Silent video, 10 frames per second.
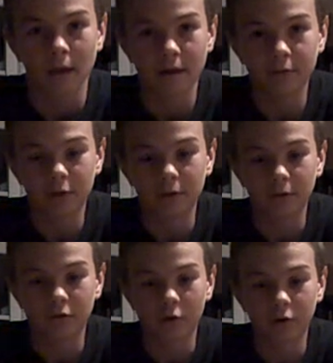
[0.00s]
Every year,
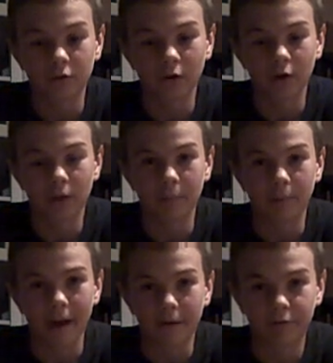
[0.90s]
this card has gone up
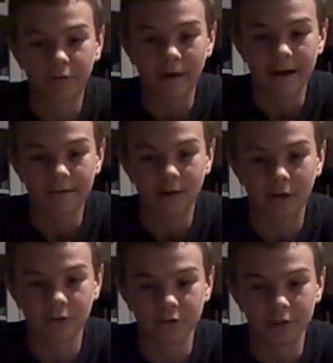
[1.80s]
about $5
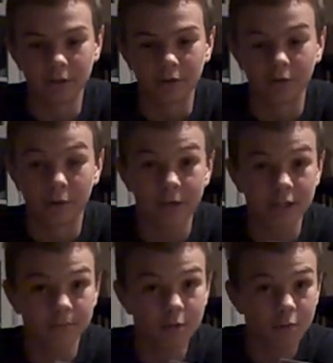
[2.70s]
a year. Don't
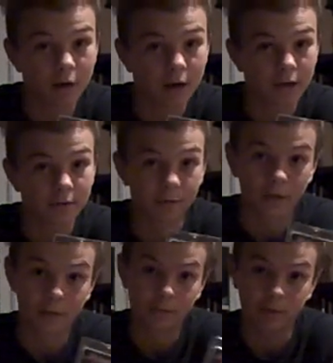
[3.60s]
ask me why, don't
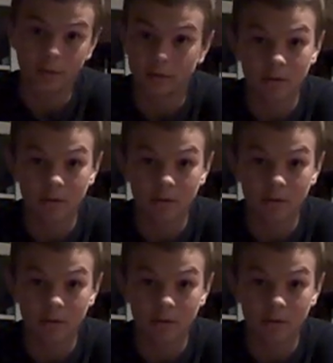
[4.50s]
ask me